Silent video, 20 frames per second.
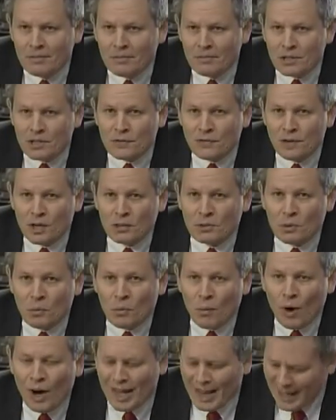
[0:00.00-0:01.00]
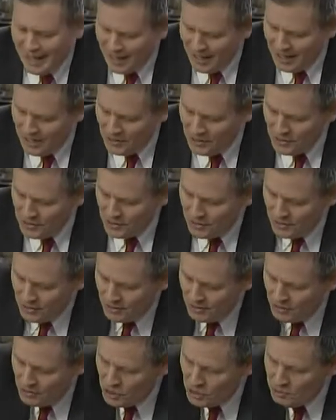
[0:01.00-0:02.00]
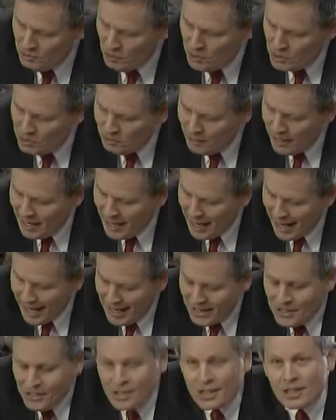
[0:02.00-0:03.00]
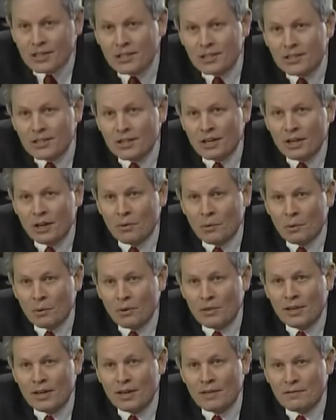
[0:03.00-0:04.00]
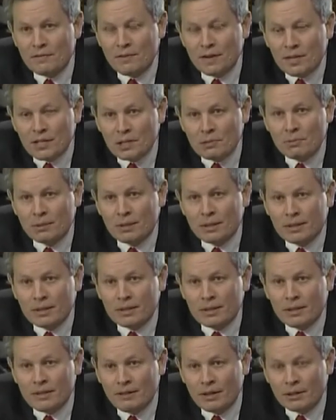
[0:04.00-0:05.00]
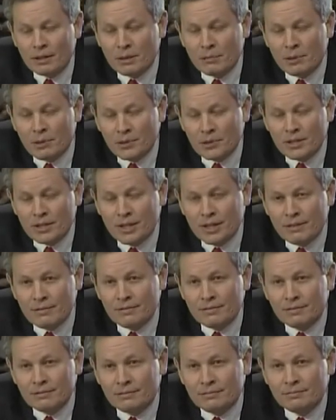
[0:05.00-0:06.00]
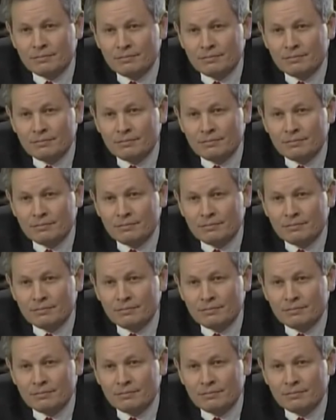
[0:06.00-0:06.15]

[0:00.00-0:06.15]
Mr. Foster, why is sportsman access a worthy investment of LWCF?